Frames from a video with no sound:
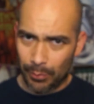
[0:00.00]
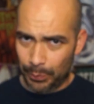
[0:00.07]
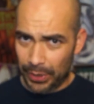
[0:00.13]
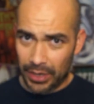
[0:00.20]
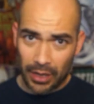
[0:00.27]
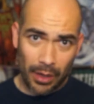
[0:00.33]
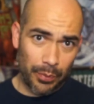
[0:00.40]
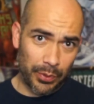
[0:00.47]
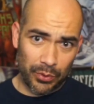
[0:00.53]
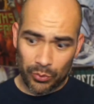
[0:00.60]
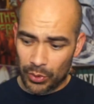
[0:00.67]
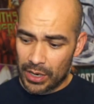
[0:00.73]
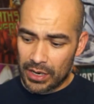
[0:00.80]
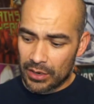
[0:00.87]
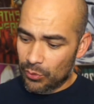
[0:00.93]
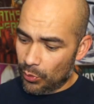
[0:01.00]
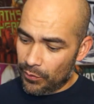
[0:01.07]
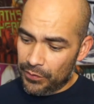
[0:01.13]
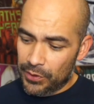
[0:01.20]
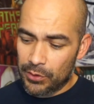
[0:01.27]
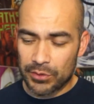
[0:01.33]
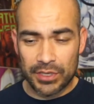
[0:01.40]
pick up and read and
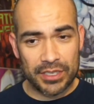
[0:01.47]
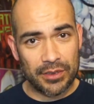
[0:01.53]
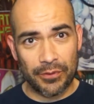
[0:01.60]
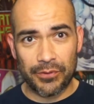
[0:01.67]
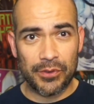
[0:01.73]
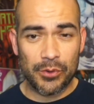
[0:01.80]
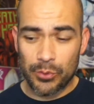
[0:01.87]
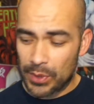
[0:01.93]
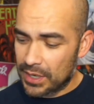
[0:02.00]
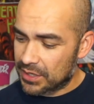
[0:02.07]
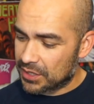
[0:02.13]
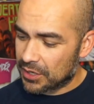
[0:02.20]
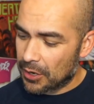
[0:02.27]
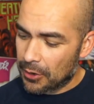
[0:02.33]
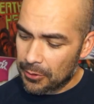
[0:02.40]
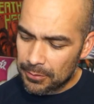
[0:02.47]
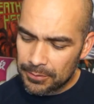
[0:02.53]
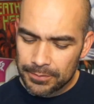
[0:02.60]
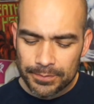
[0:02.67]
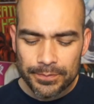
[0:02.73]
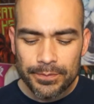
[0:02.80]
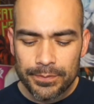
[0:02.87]
review just a few weeks ago.
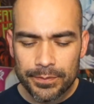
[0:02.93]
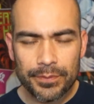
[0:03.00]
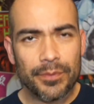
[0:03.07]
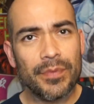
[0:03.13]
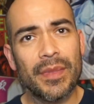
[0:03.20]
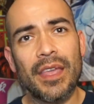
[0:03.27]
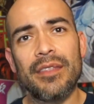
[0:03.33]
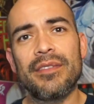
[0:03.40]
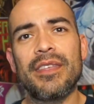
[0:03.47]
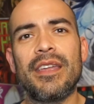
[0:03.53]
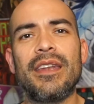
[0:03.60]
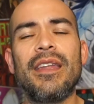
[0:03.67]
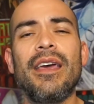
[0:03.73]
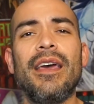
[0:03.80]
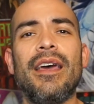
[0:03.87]
And then